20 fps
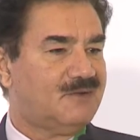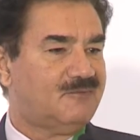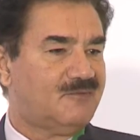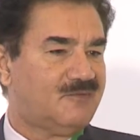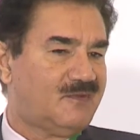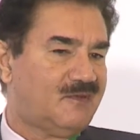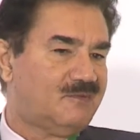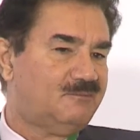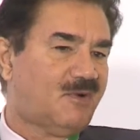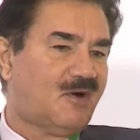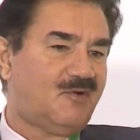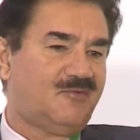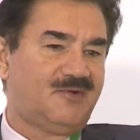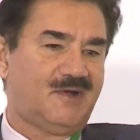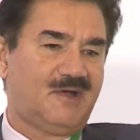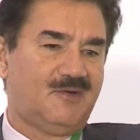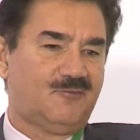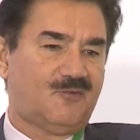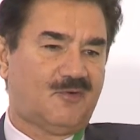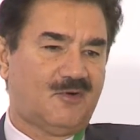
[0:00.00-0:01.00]
there was this
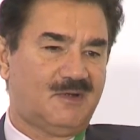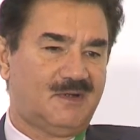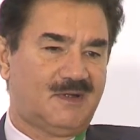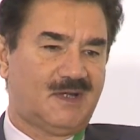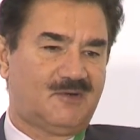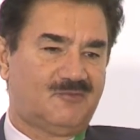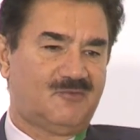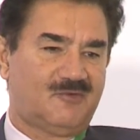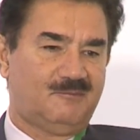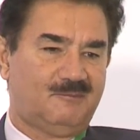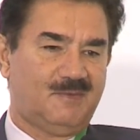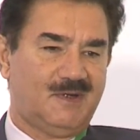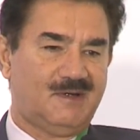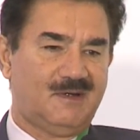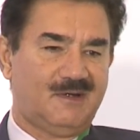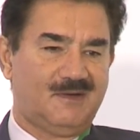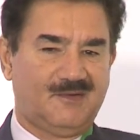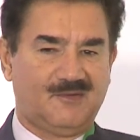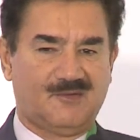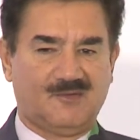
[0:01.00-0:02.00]
boundary wall that was
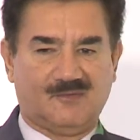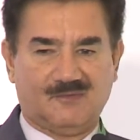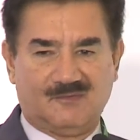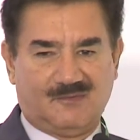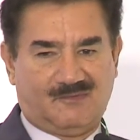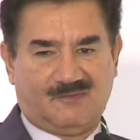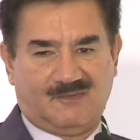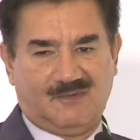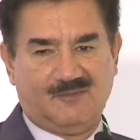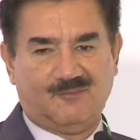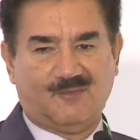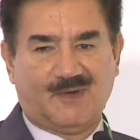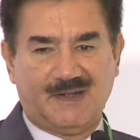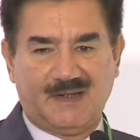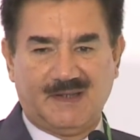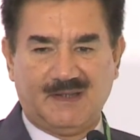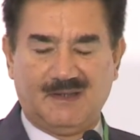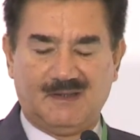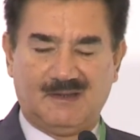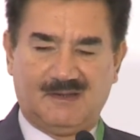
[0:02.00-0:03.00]
built,
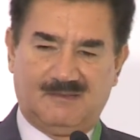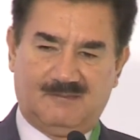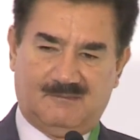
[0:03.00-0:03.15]
dividing